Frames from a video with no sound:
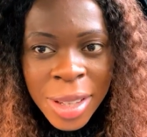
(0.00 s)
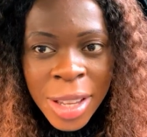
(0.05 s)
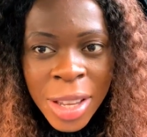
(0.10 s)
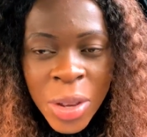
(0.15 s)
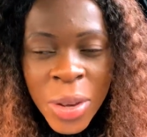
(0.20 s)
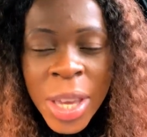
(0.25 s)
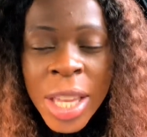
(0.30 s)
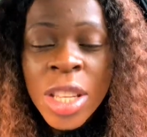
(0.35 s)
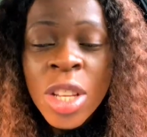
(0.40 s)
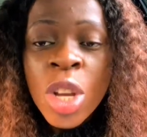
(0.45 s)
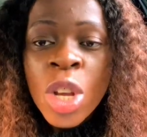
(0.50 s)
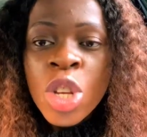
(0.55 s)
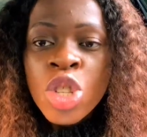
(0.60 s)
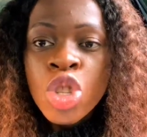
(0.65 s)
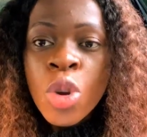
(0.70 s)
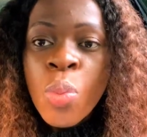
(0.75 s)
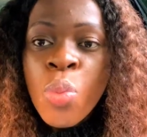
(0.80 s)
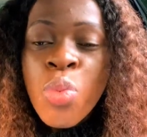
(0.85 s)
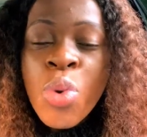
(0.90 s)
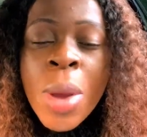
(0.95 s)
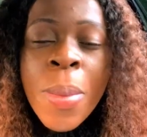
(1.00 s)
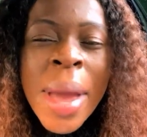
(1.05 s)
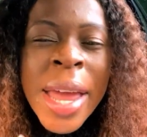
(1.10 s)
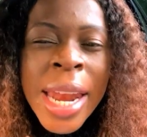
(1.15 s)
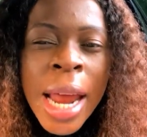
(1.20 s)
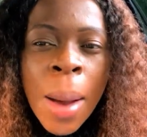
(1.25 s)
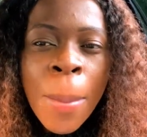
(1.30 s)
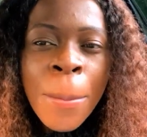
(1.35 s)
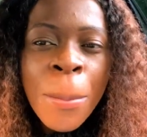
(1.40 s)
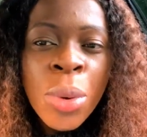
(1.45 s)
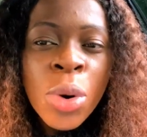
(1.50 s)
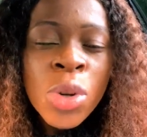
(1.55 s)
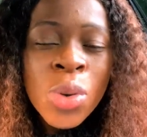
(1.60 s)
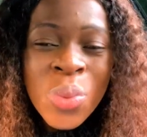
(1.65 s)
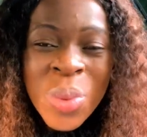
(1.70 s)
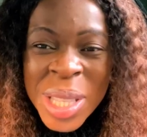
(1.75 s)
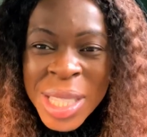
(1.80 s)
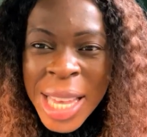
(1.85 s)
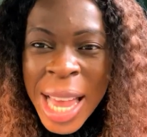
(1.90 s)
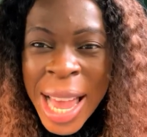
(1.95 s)
You get, some women are born
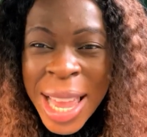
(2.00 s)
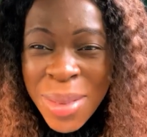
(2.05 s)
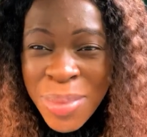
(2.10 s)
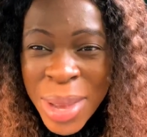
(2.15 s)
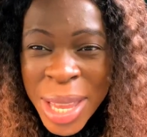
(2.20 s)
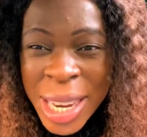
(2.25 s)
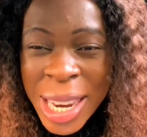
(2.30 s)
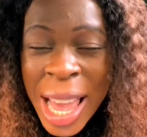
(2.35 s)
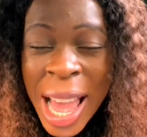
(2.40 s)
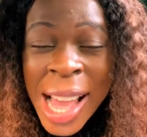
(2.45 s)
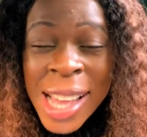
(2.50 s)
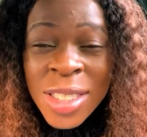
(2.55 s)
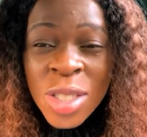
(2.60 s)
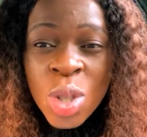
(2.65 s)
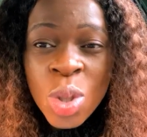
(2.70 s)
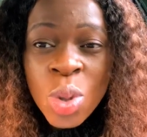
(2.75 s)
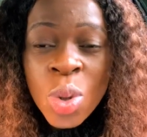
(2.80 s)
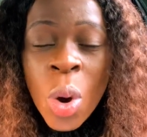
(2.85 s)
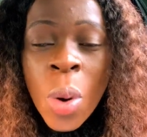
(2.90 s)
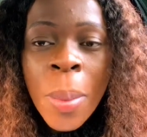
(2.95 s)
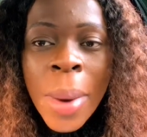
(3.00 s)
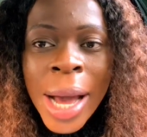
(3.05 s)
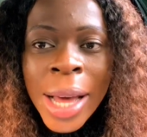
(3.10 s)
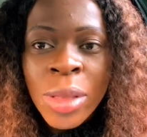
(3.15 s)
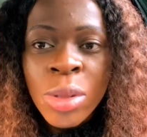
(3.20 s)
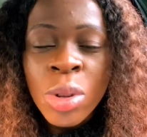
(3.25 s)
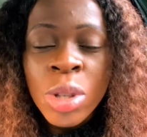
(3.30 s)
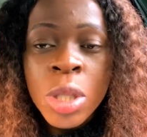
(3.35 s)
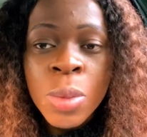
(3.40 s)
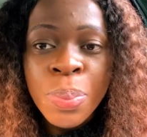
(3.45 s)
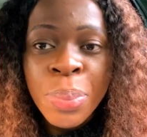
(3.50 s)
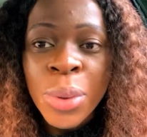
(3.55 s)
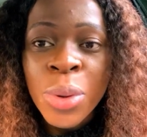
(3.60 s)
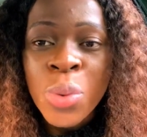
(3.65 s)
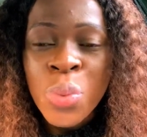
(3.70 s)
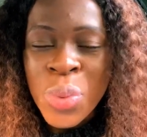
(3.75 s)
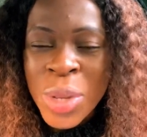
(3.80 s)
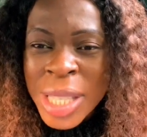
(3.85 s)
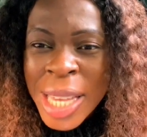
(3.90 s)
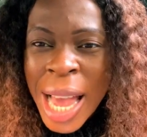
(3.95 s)
with hymen and some are not
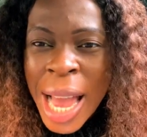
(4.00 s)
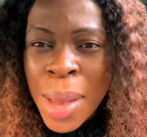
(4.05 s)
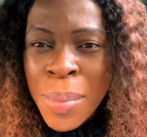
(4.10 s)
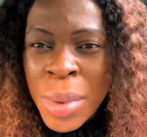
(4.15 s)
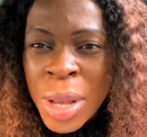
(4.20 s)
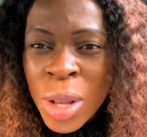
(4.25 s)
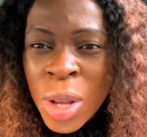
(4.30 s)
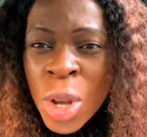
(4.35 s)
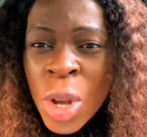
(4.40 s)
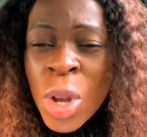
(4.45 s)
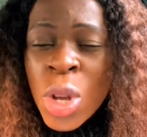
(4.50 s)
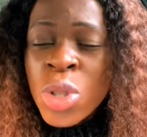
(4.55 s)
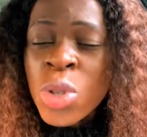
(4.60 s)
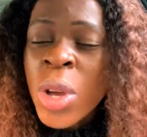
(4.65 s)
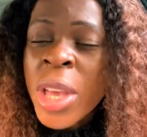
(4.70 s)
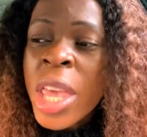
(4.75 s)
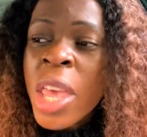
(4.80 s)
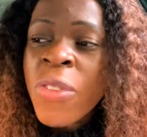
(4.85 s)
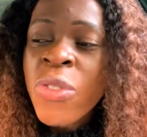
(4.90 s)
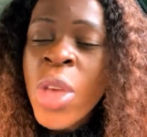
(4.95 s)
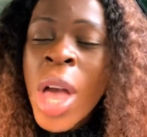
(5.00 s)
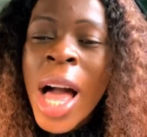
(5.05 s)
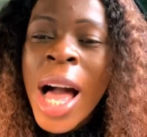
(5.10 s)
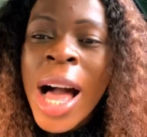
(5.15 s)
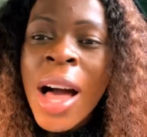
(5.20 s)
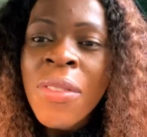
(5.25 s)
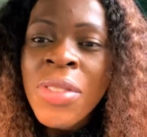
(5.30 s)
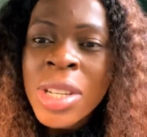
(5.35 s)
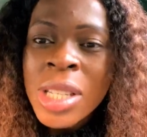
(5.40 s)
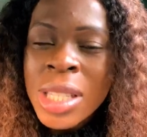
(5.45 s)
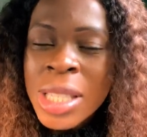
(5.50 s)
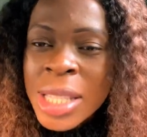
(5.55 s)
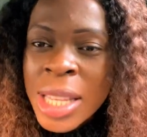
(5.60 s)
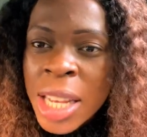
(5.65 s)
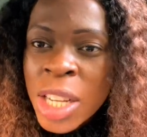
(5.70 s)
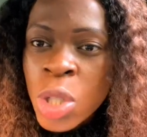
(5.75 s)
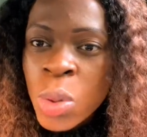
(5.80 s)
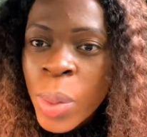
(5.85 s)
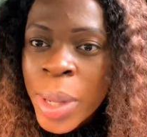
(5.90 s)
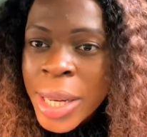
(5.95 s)
born with hymen. So if you are having
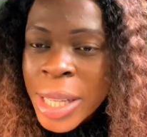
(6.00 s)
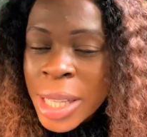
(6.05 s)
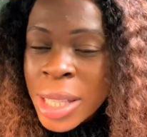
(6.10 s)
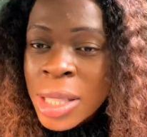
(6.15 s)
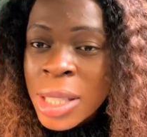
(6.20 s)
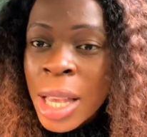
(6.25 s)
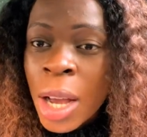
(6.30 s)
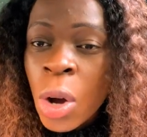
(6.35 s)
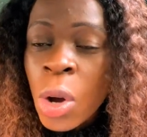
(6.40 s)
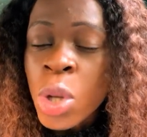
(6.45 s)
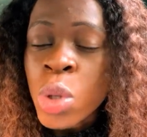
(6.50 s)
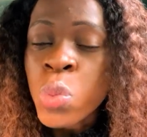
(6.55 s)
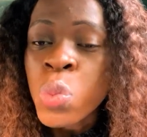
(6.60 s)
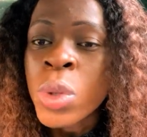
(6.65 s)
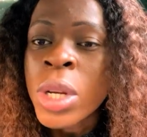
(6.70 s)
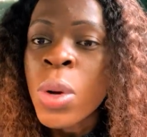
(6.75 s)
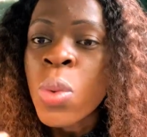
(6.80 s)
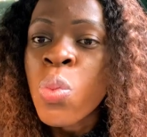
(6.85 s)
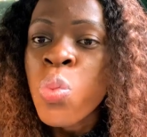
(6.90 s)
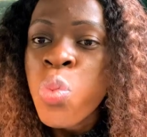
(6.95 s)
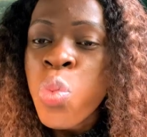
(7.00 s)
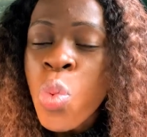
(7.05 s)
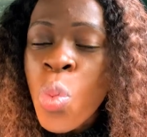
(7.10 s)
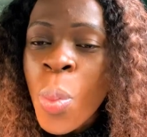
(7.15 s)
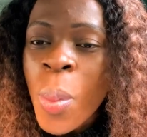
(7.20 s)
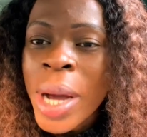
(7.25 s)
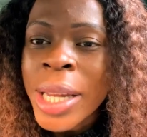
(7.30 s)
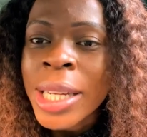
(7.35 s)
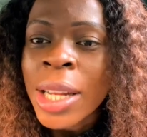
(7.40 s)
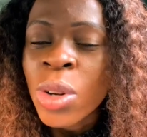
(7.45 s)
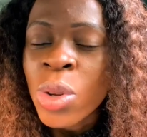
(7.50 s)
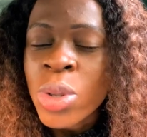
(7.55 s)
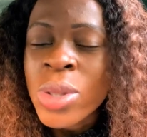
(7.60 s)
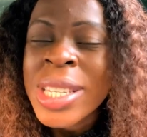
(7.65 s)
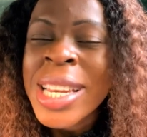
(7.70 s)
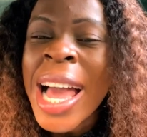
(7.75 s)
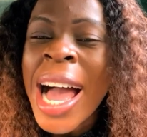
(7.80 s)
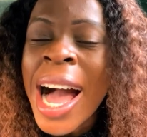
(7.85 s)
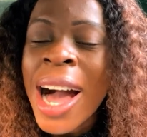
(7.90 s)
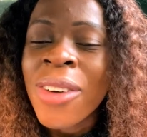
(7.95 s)
sexual intercourse with a woman that
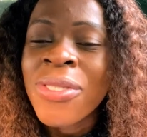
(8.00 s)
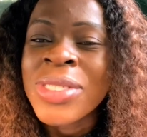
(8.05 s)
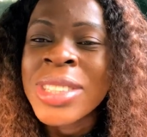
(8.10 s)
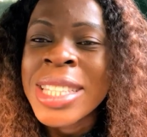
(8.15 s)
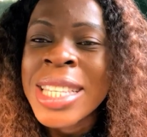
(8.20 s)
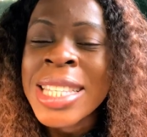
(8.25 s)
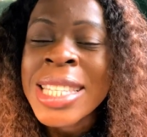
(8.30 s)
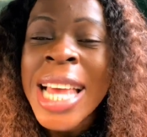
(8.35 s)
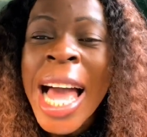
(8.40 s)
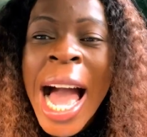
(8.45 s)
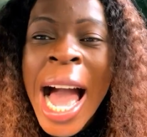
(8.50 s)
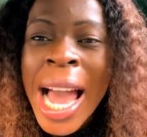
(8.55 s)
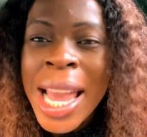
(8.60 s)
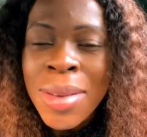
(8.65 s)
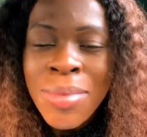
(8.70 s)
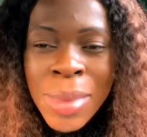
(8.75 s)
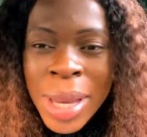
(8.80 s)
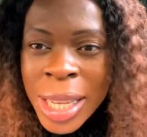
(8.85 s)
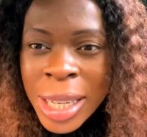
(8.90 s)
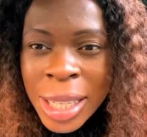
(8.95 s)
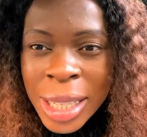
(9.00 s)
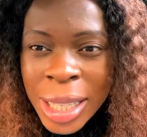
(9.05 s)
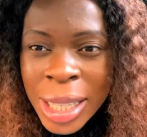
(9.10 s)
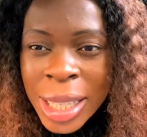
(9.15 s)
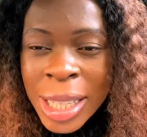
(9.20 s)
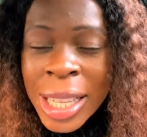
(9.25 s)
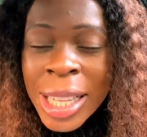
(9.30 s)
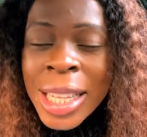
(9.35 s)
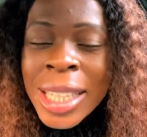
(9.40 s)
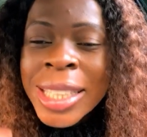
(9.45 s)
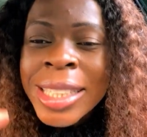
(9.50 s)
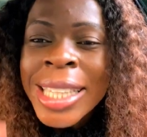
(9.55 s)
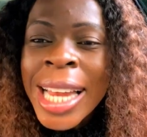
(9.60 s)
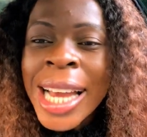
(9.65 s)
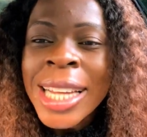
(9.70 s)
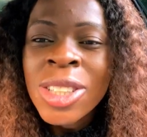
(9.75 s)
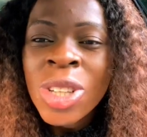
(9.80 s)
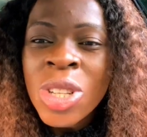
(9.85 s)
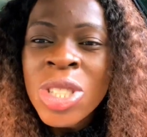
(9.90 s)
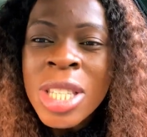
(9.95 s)
doesn't have this hymen.
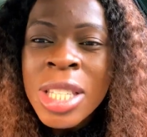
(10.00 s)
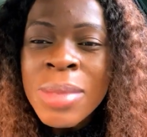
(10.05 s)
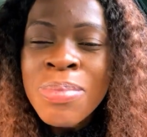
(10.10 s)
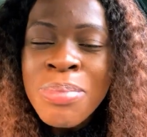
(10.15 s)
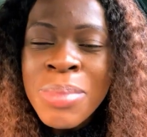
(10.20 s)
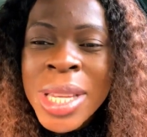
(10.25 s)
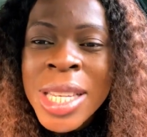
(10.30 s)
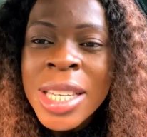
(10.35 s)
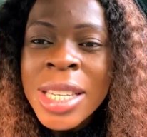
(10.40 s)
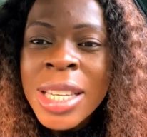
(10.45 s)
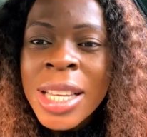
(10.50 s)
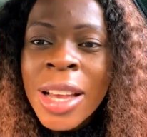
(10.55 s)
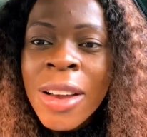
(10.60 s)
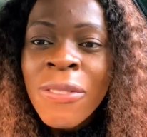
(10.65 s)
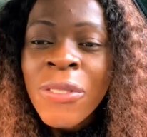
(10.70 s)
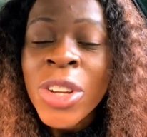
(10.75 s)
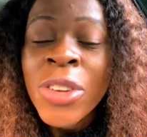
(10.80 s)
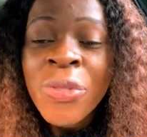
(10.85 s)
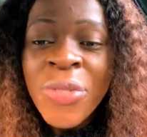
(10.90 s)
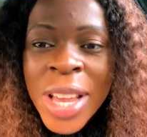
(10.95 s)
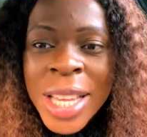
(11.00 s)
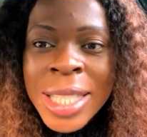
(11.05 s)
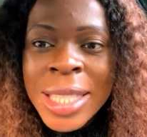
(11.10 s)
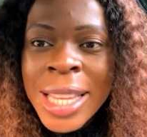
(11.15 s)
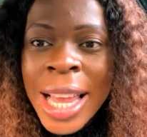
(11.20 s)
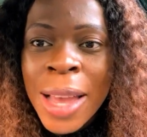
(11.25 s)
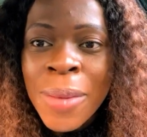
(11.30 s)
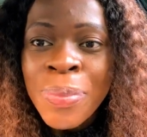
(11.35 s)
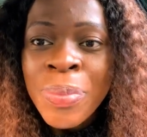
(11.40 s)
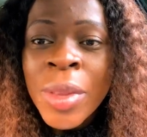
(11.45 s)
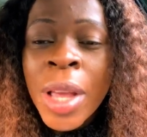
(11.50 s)
That doesn't mean for the first time,